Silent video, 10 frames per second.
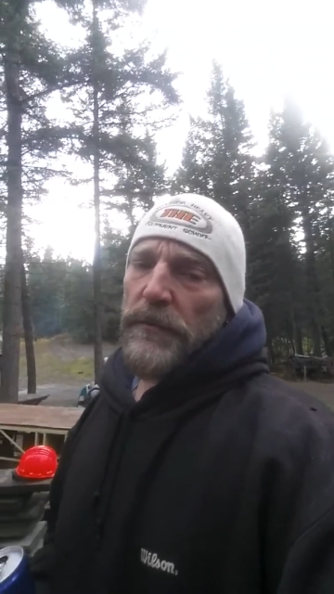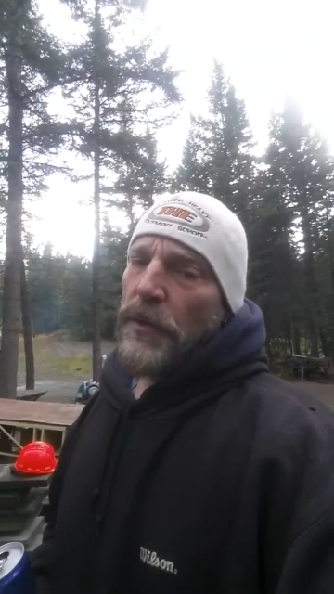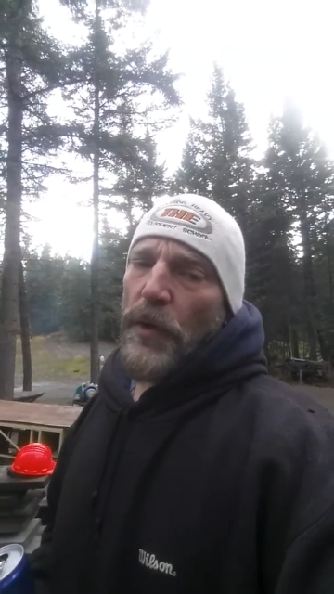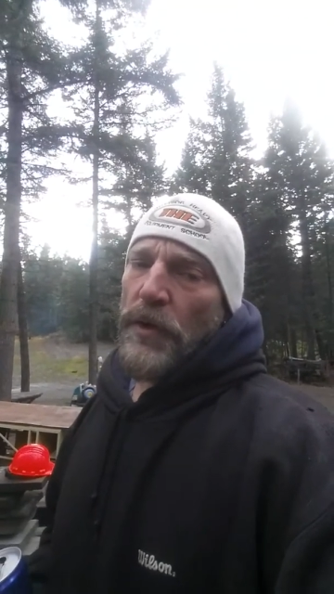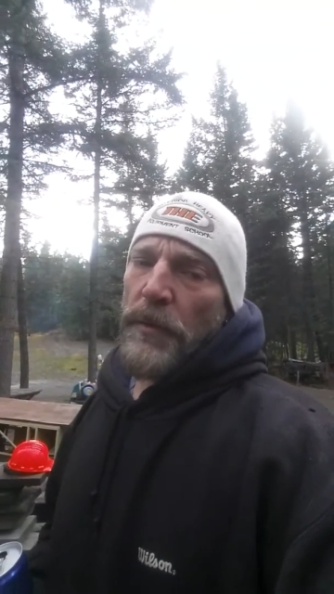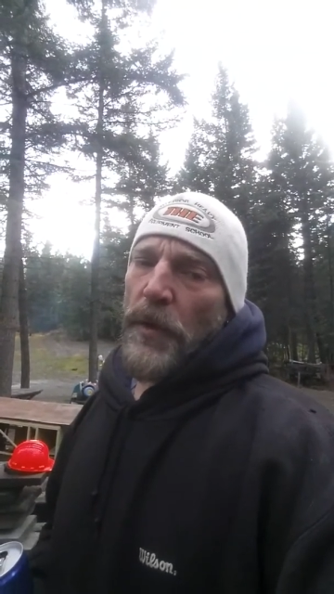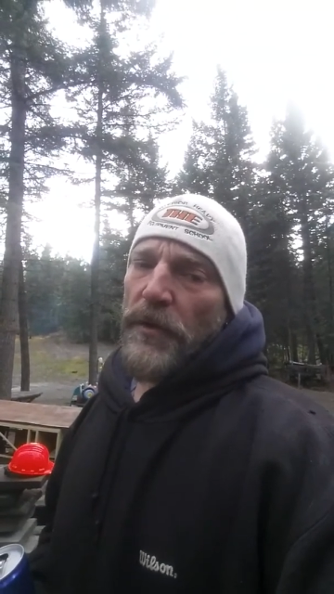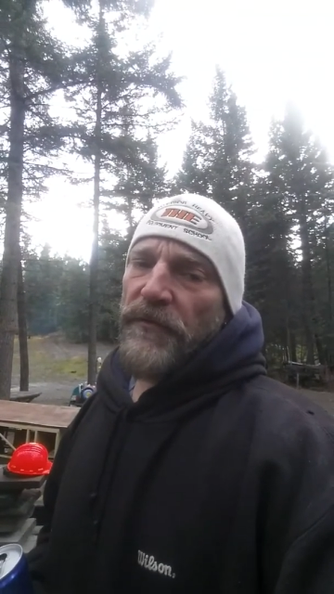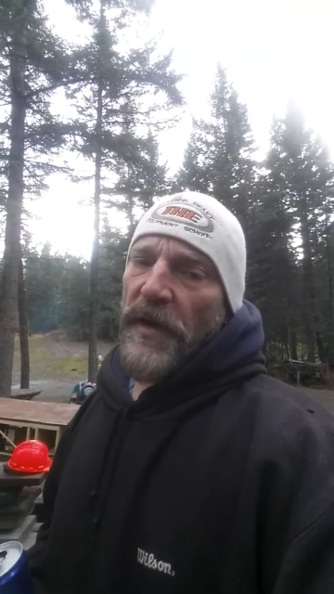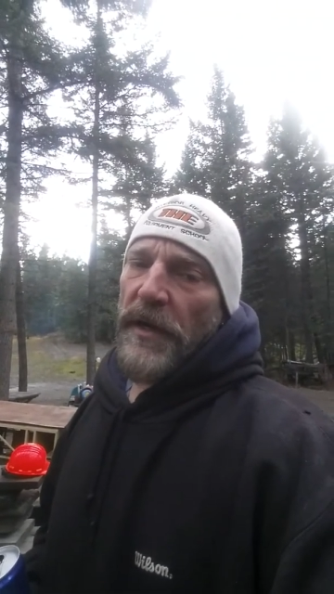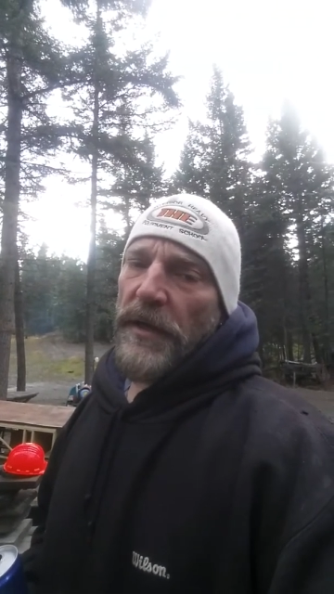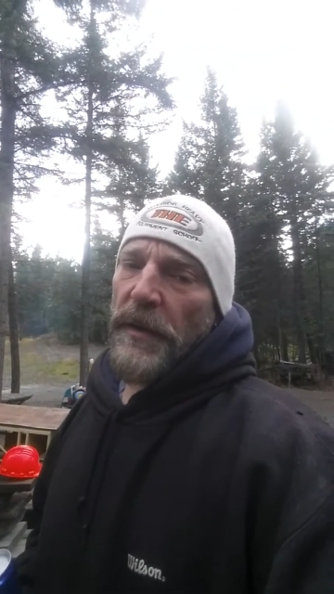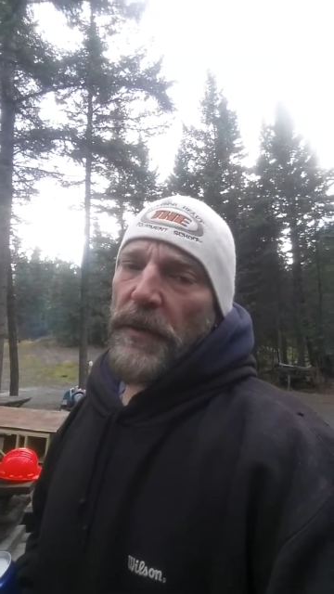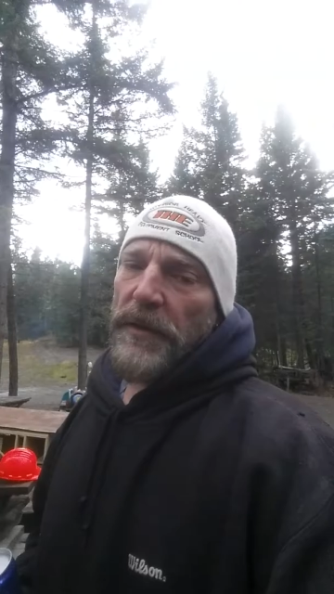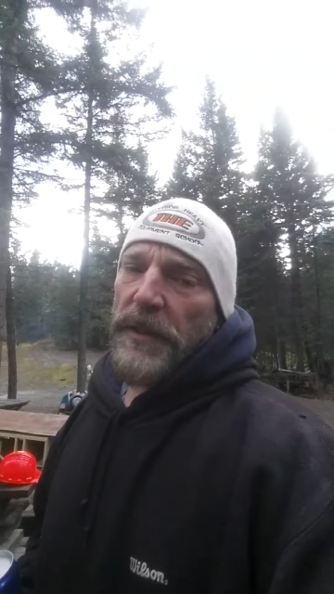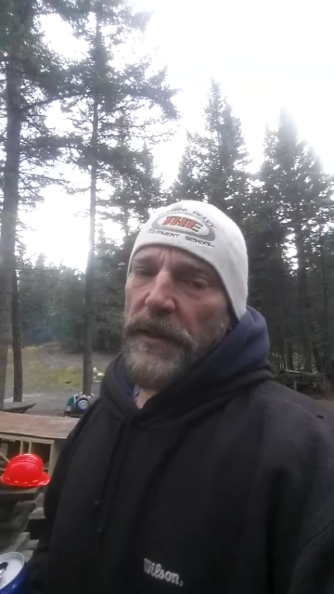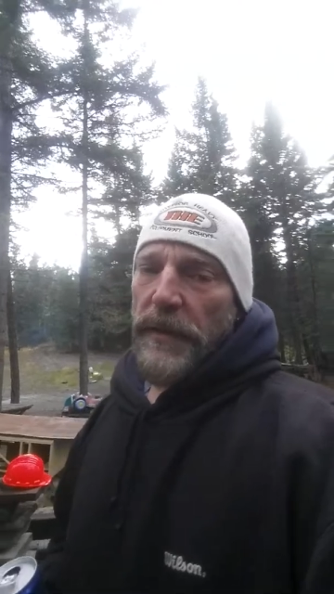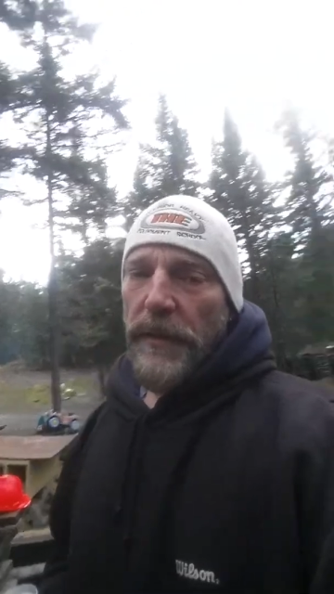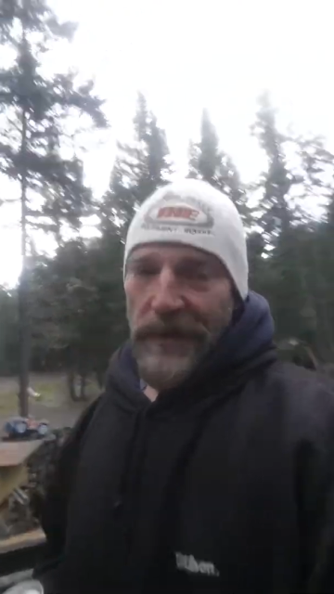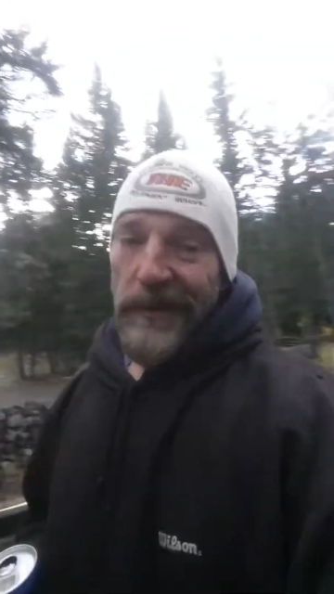locomotive firing up out there.
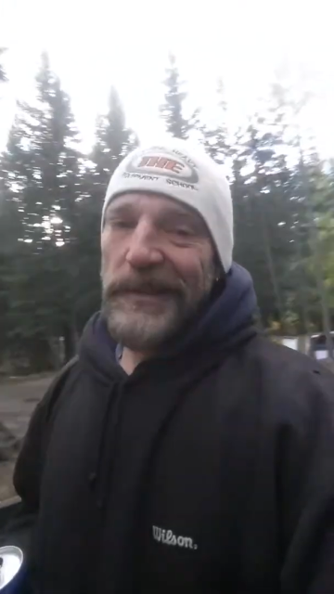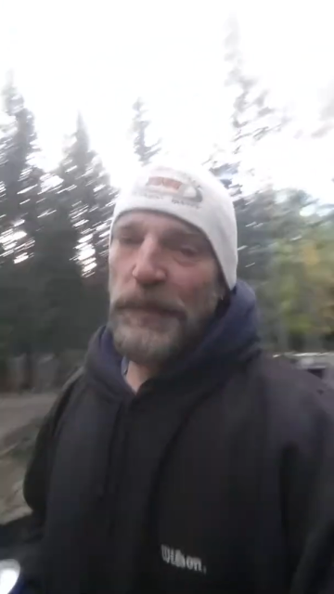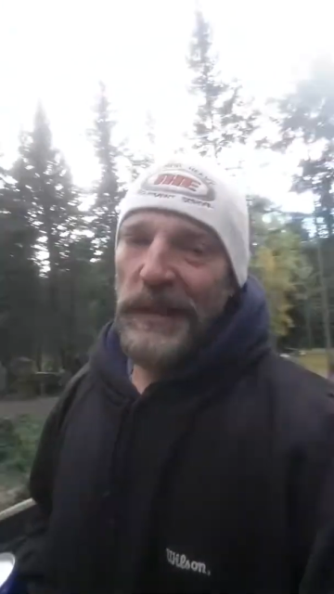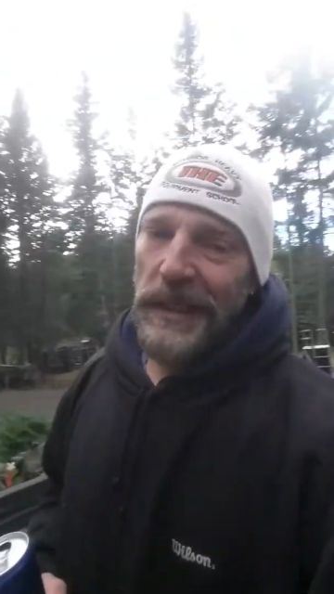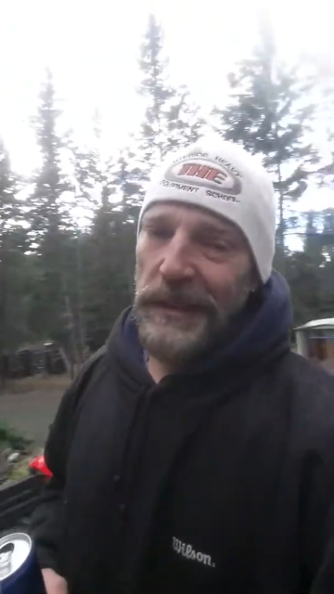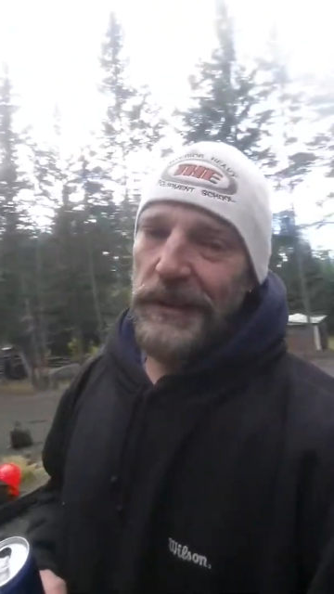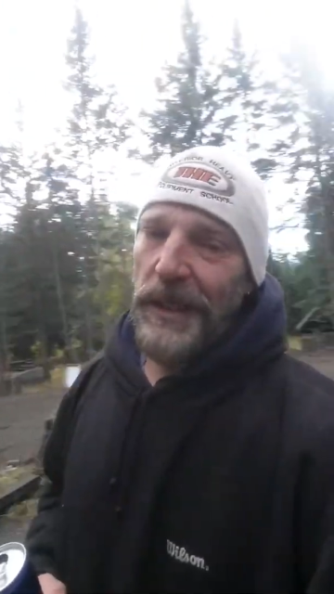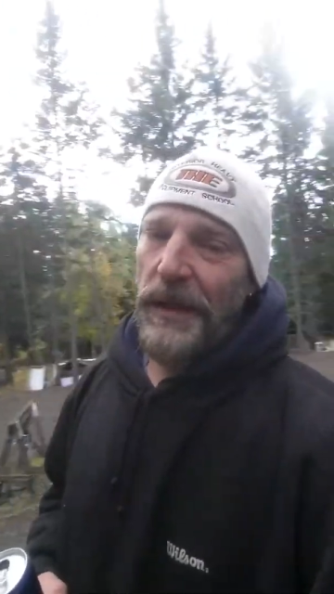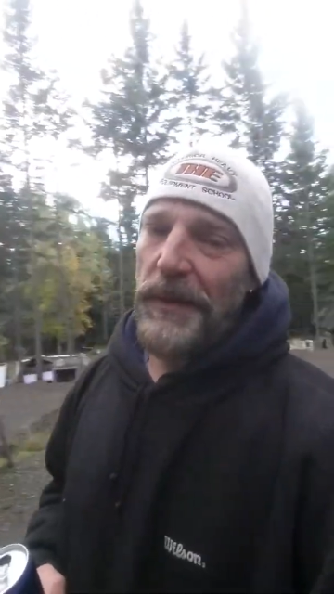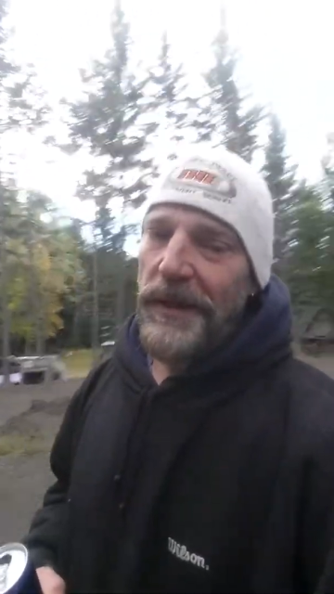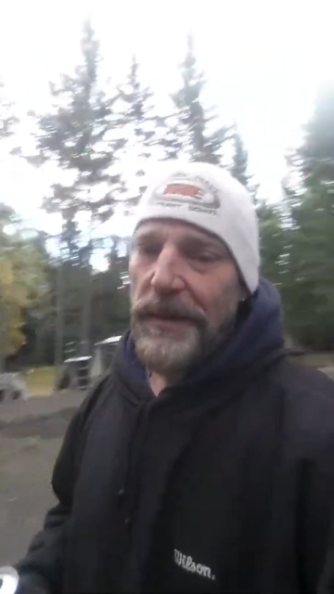That's my night job.